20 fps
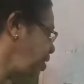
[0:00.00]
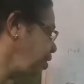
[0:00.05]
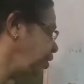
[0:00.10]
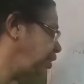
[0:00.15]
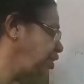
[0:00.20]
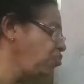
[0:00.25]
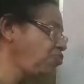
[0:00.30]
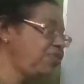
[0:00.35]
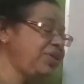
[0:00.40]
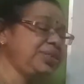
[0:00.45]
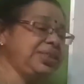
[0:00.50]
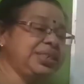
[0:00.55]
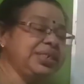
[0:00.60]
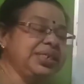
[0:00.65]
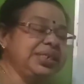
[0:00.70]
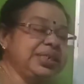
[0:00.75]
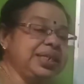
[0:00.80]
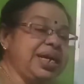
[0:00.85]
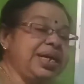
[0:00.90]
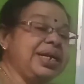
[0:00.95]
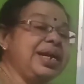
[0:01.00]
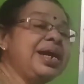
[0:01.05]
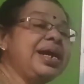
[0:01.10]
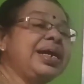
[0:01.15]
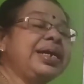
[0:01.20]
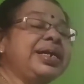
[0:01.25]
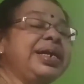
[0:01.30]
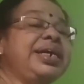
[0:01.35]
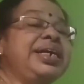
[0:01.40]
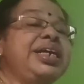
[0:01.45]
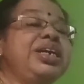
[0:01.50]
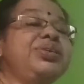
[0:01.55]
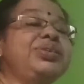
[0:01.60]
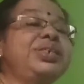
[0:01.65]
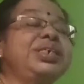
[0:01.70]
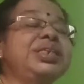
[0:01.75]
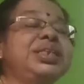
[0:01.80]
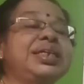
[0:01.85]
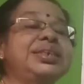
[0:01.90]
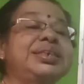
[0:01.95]
the first is that
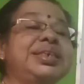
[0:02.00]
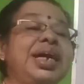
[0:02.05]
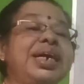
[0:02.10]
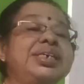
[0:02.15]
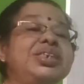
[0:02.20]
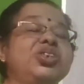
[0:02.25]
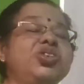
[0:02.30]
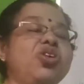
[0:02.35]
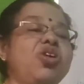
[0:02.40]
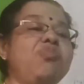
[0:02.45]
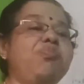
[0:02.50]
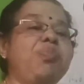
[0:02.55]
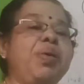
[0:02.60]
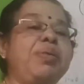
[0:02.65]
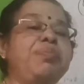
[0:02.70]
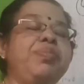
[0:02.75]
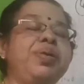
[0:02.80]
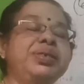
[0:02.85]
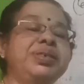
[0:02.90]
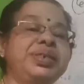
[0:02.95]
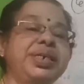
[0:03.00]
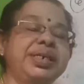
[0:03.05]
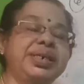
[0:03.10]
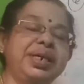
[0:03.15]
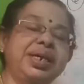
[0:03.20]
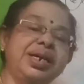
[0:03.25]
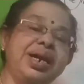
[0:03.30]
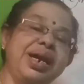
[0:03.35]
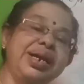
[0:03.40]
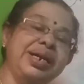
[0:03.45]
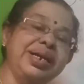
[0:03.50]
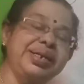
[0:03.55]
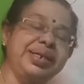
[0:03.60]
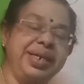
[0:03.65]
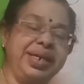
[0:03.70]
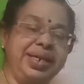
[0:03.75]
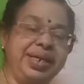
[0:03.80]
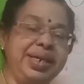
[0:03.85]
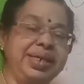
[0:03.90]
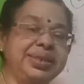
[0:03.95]
reducing the size of public sector
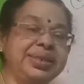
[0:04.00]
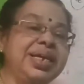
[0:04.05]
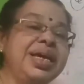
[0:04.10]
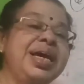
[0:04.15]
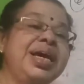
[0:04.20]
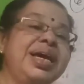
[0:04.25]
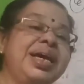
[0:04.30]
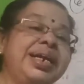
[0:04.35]
undertakings.